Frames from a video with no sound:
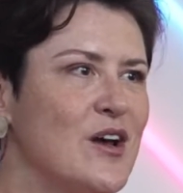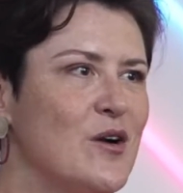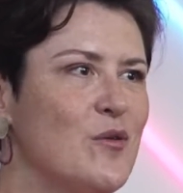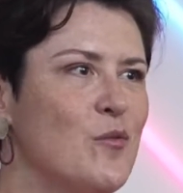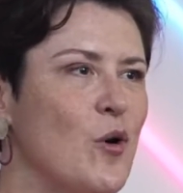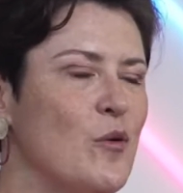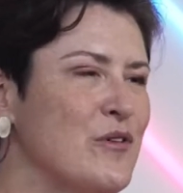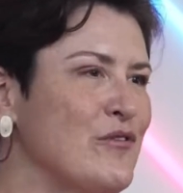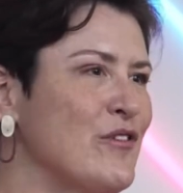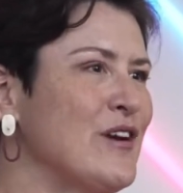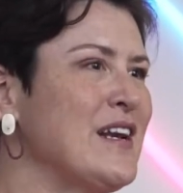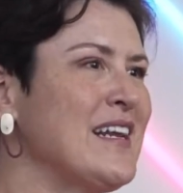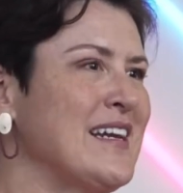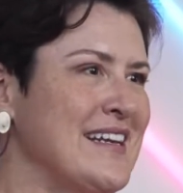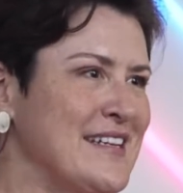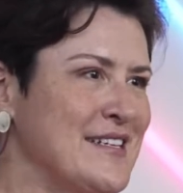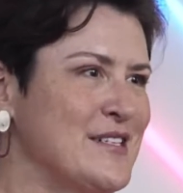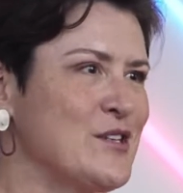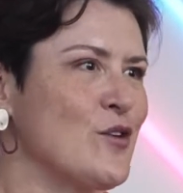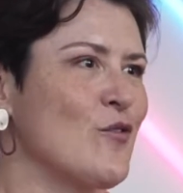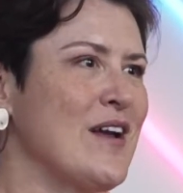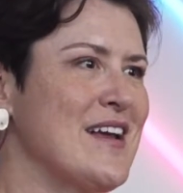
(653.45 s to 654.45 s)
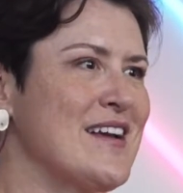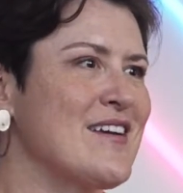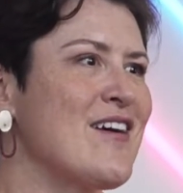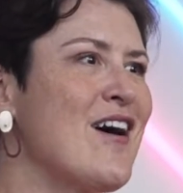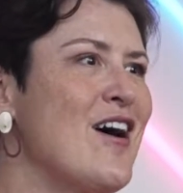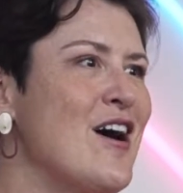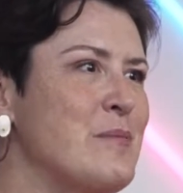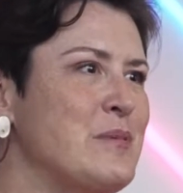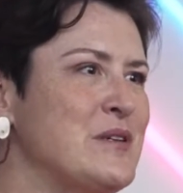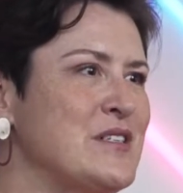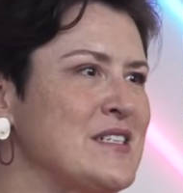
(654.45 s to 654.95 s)
What we really need is a great
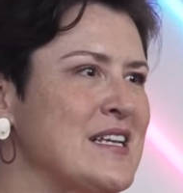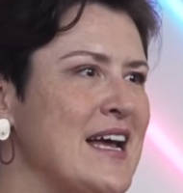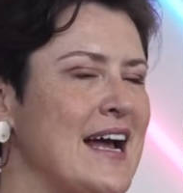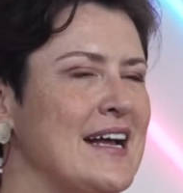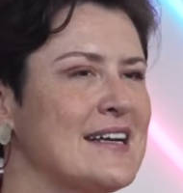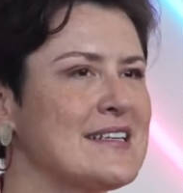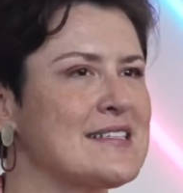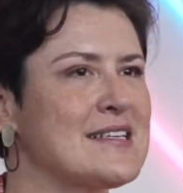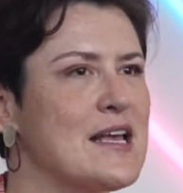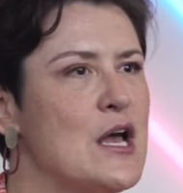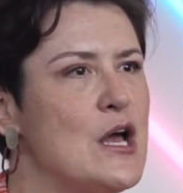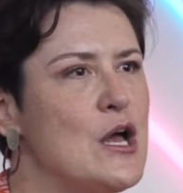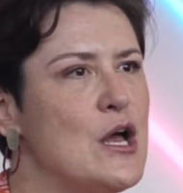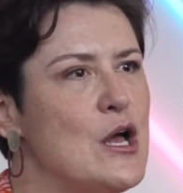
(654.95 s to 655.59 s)
carbon tax.